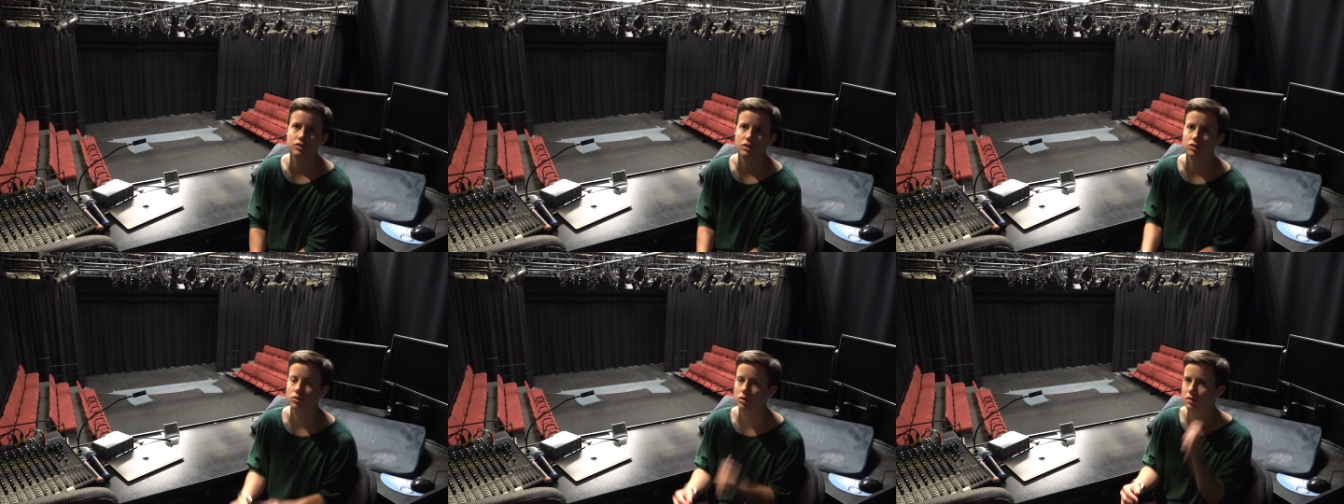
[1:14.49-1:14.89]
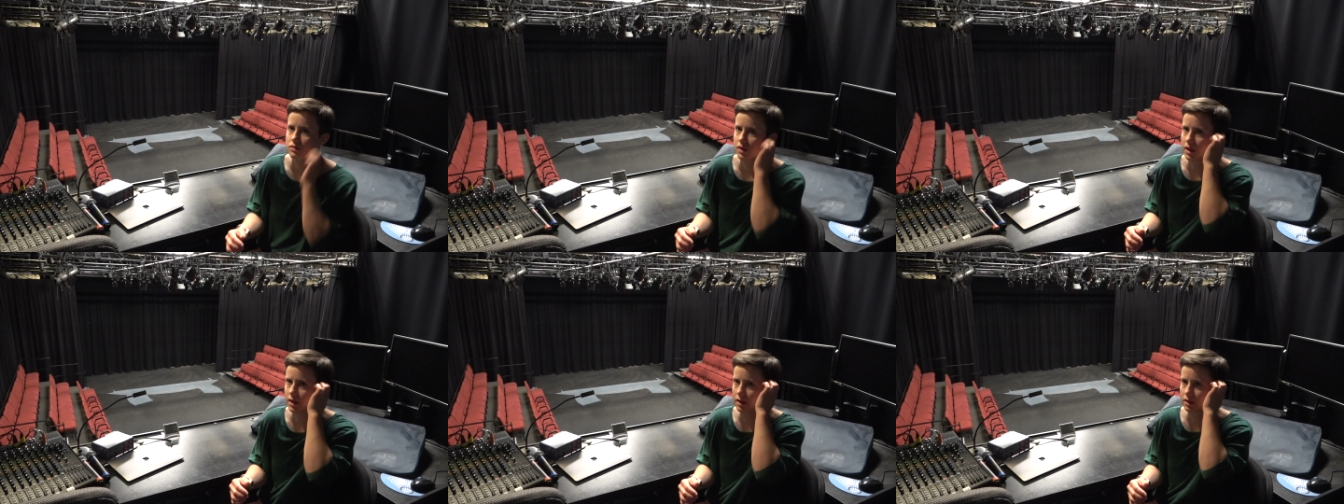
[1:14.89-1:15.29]
Just sort of
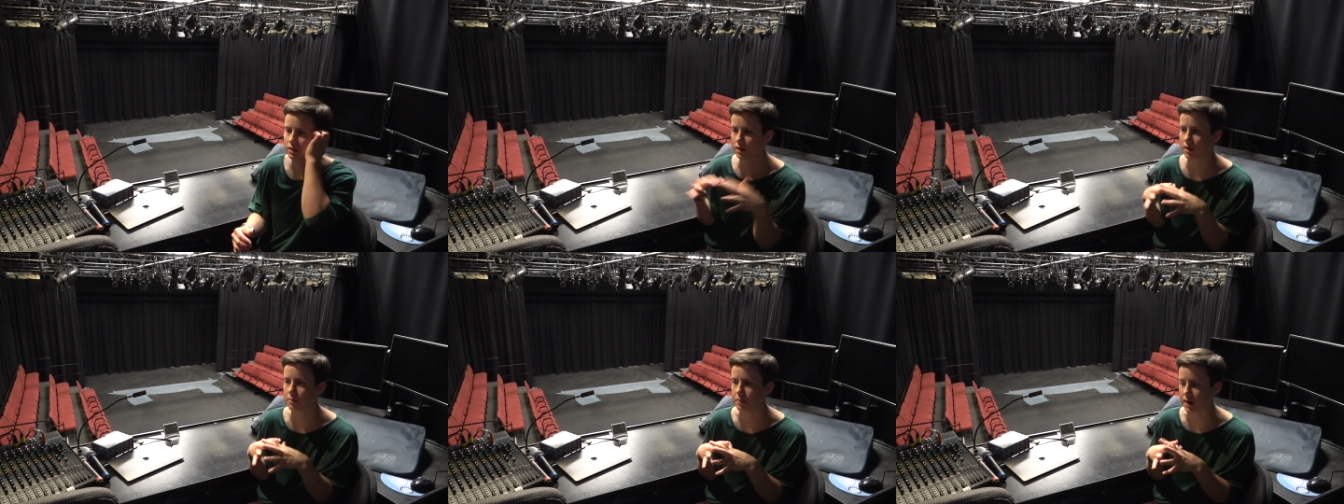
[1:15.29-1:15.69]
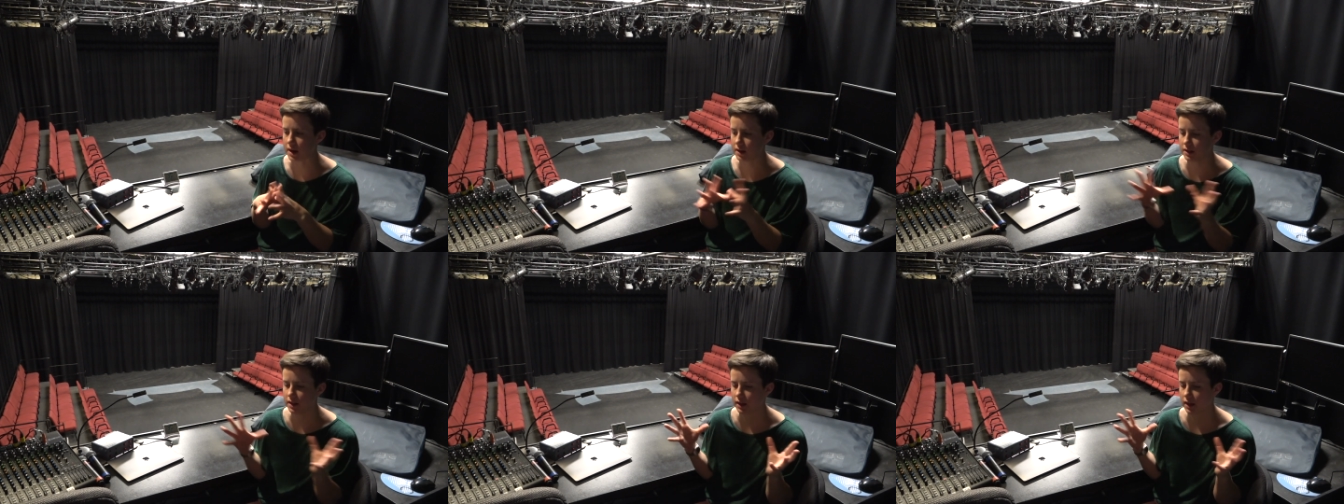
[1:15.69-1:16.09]
like
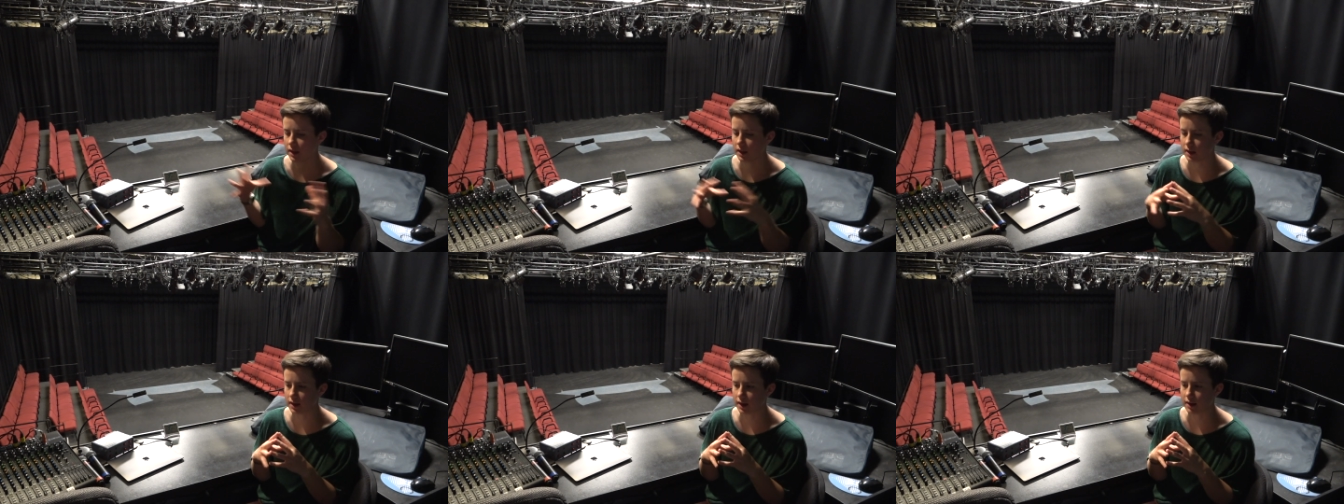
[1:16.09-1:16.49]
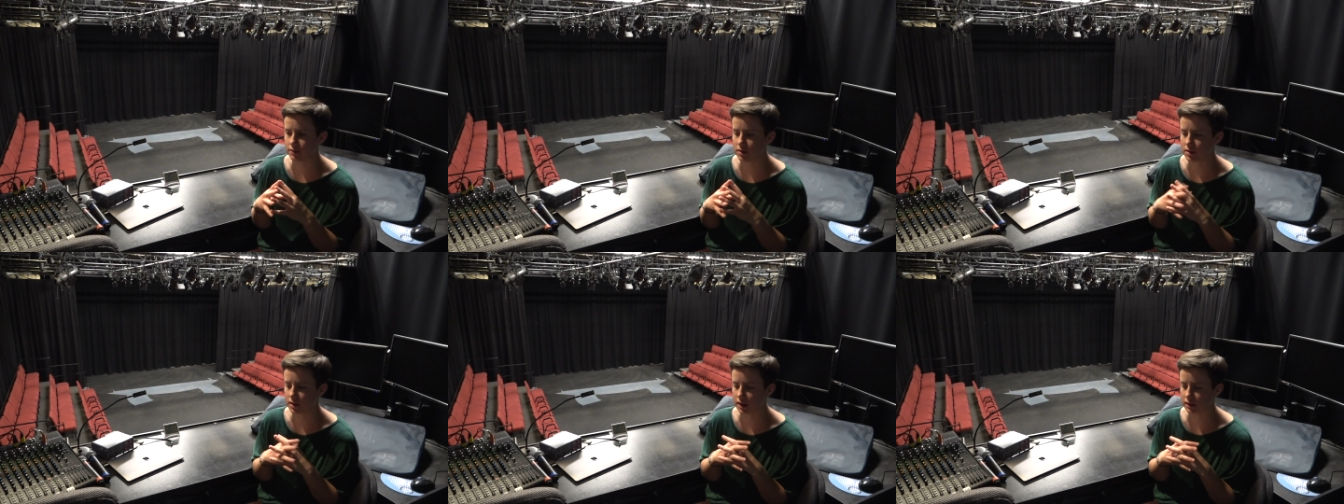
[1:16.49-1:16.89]
compiling and getting
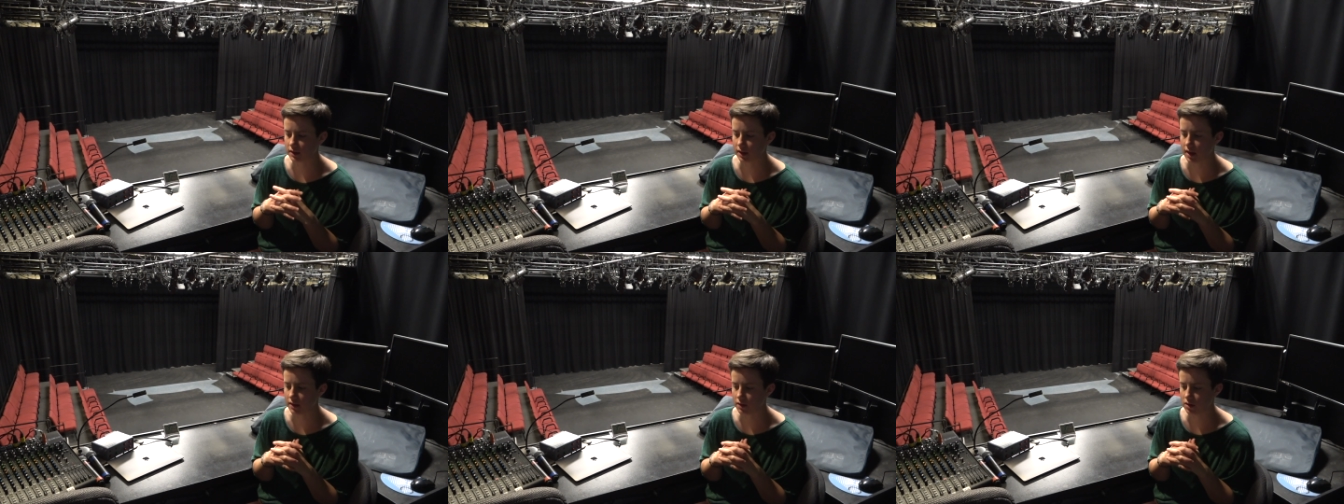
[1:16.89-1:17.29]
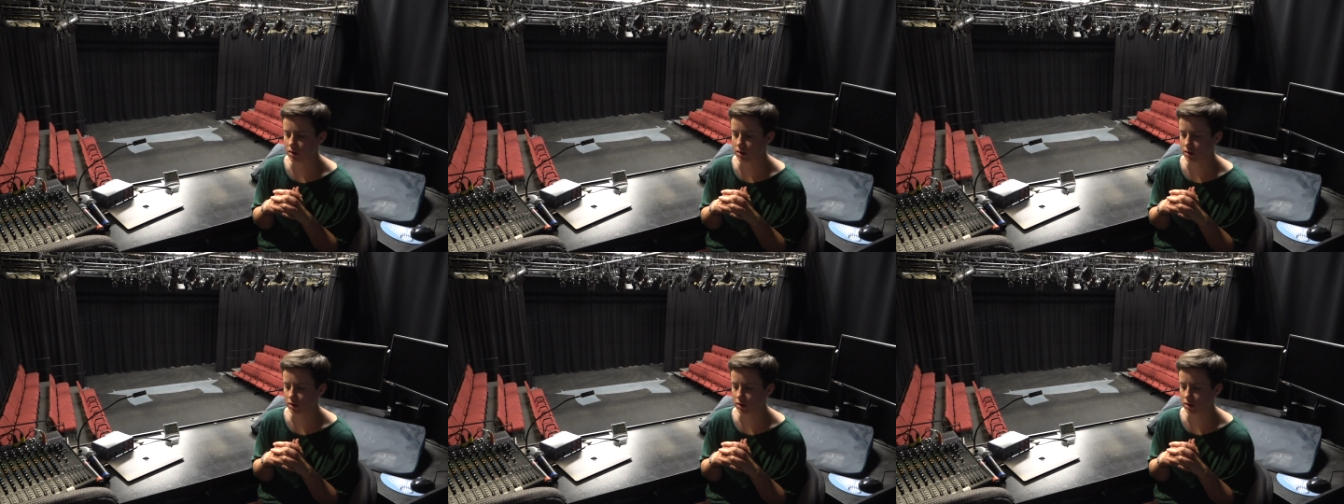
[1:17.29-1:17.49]
everything together.